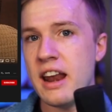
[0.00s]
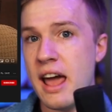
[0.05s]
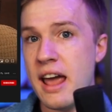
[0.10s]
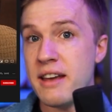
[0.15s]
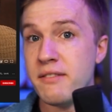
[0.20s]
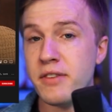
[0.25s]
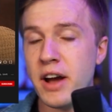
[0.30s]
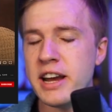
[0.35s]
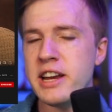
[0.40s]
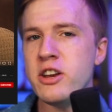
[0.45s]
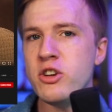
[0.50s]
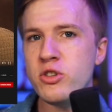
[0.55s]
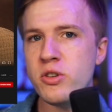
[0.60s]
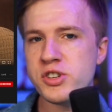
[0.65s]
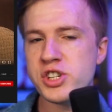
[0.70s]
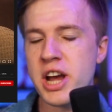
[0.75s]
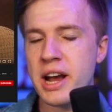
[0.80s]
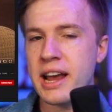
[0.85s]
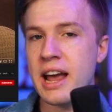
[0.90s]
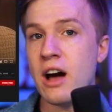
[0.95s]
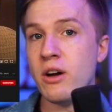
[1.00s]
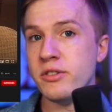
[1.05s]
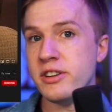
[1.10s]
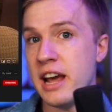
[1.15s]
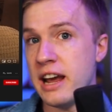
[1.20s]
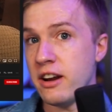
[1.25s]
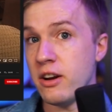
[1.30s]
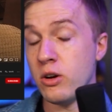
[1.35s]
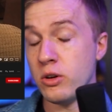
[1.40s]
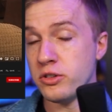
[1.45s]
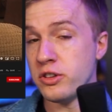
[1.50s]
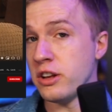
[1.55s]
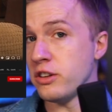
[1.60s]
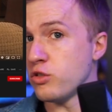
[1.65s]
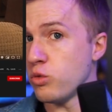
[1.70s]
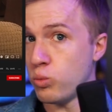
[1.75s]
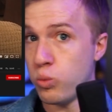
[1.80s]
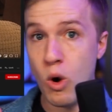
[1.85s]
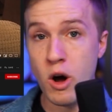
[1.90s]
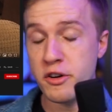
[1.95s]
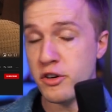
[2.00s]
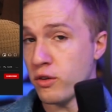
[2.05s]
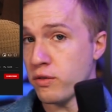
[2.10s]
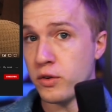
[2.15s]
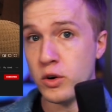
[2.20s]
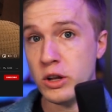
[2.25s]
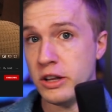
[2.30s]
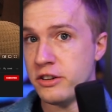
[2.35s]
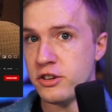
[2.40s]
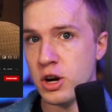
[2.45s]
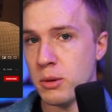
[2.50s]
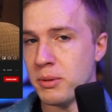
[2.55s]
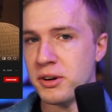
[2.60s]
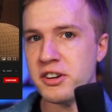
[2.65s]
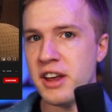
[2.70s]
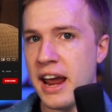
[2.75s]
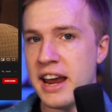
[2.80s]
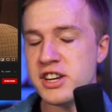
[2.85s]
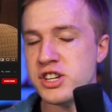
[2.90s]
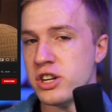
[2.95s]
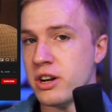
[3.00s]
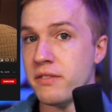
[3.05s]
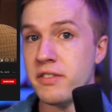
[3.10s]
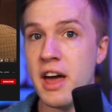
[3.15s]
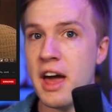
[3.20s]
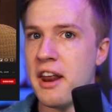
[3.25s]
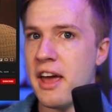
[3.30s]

I invite you to check out Dan Olsen's wonderful interpretation of that